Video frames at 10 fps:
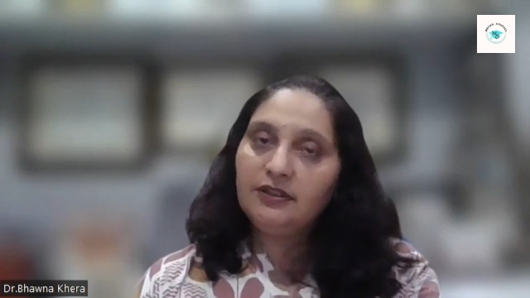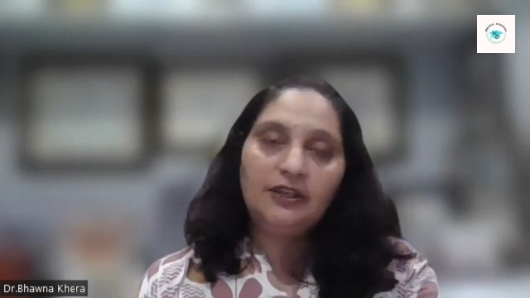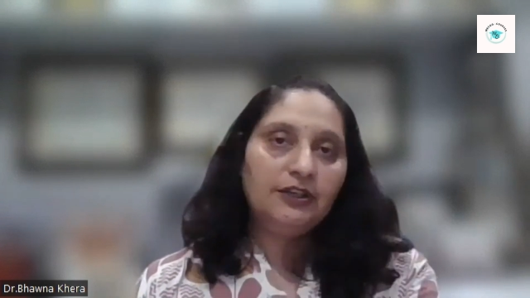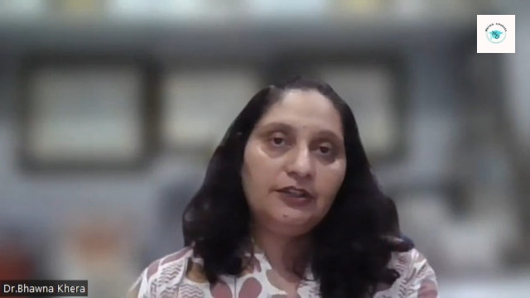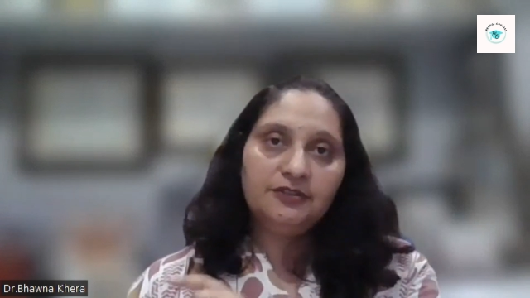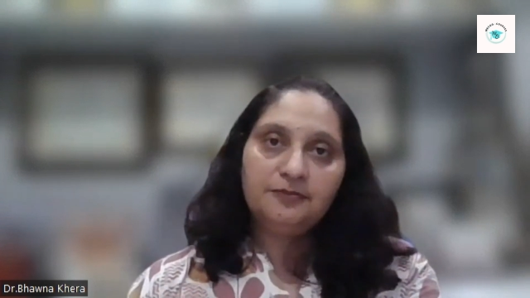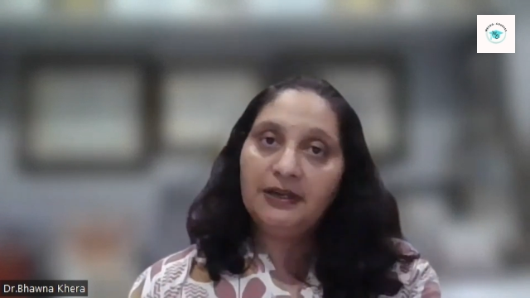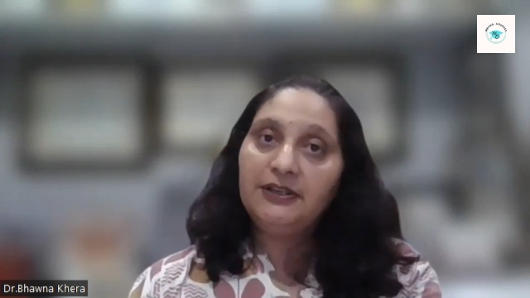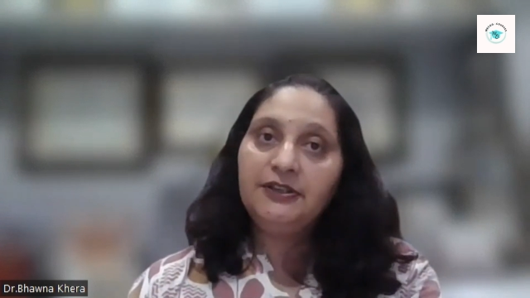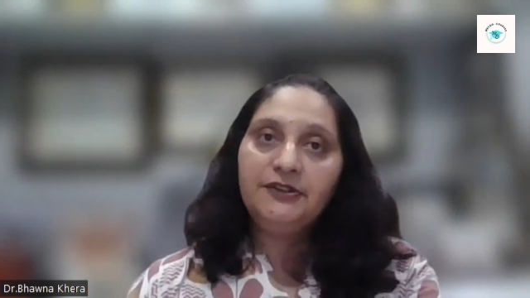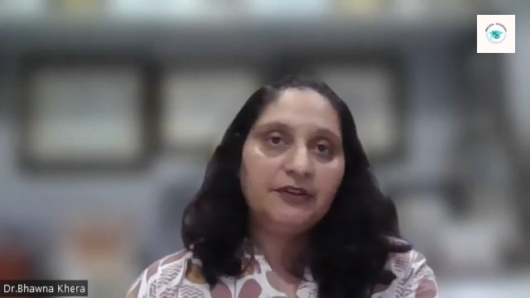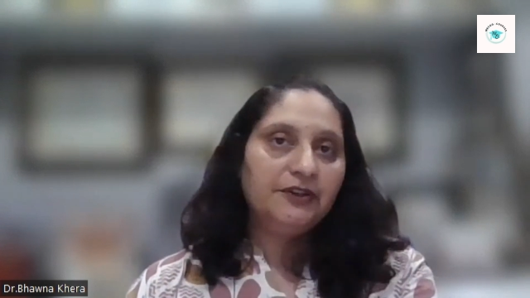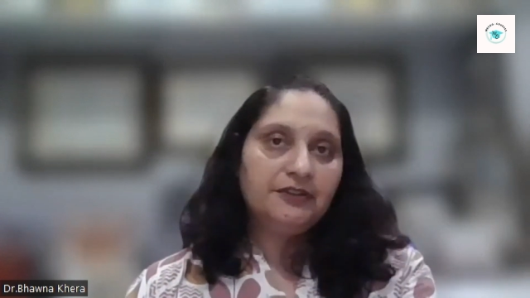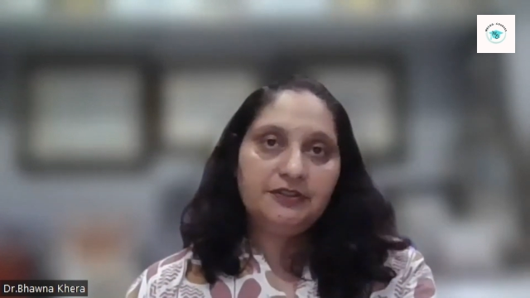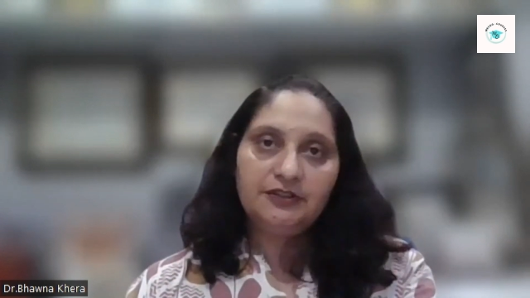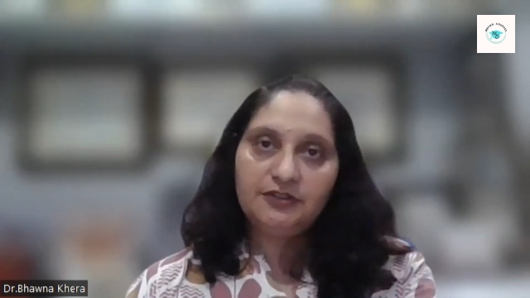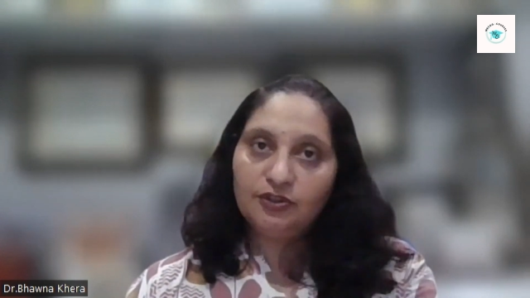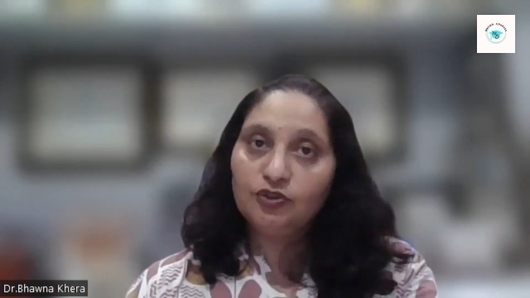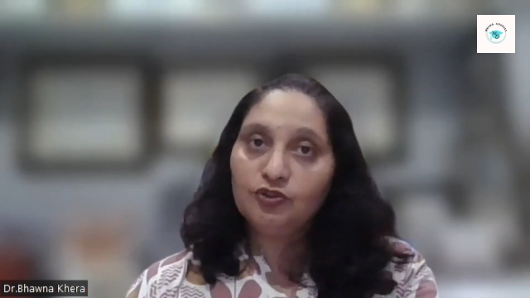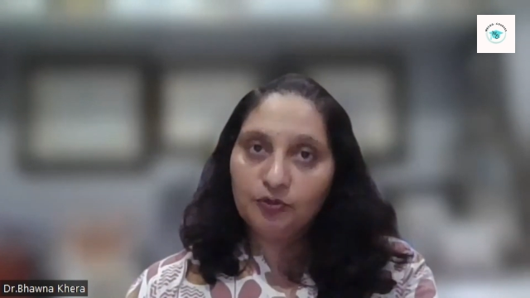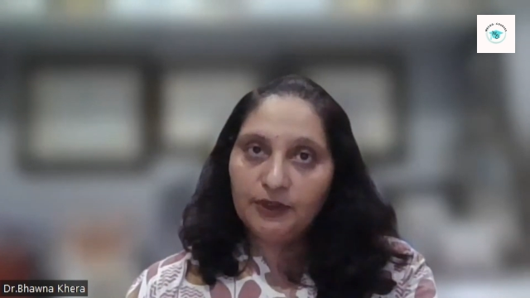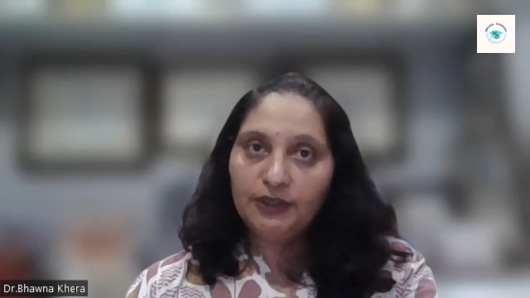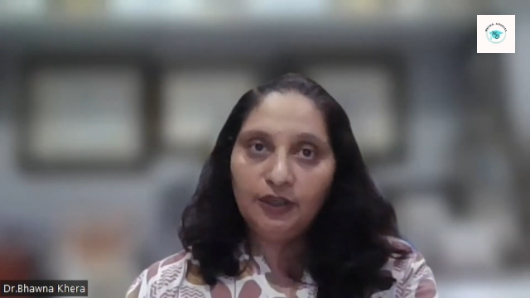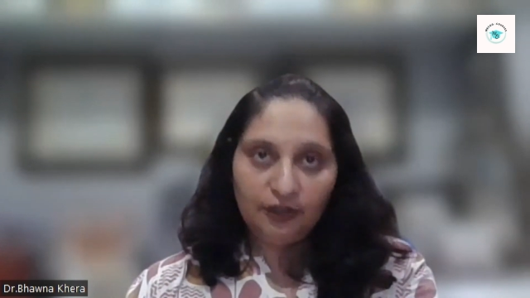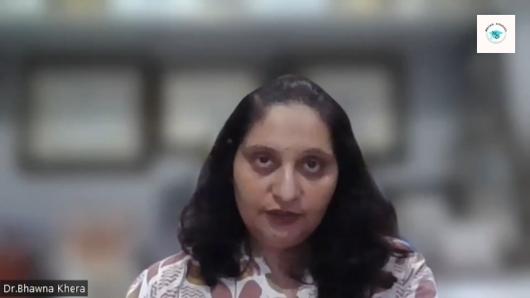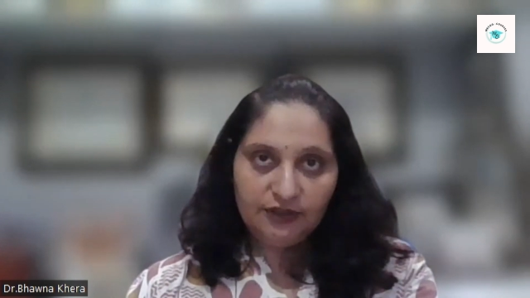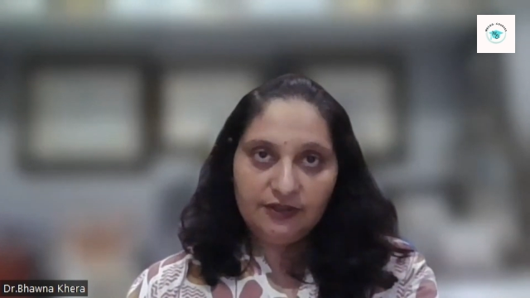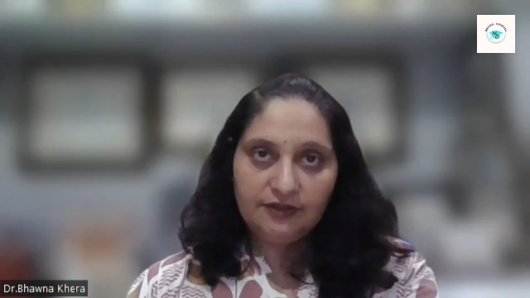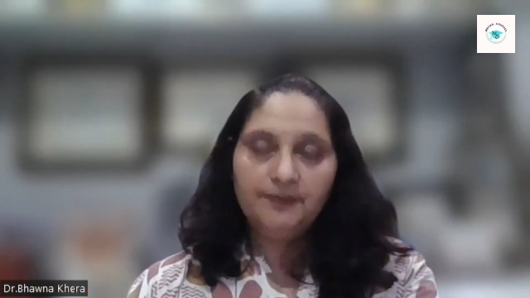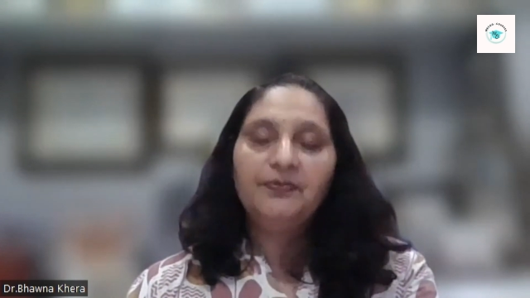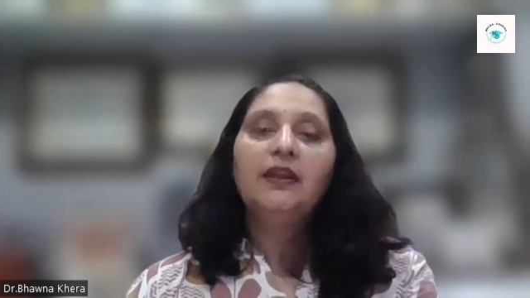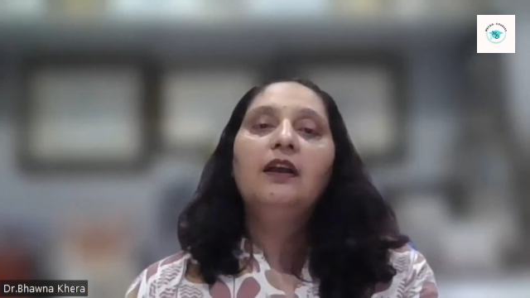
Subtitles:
then it is multi-drug-resistant tuberculosis.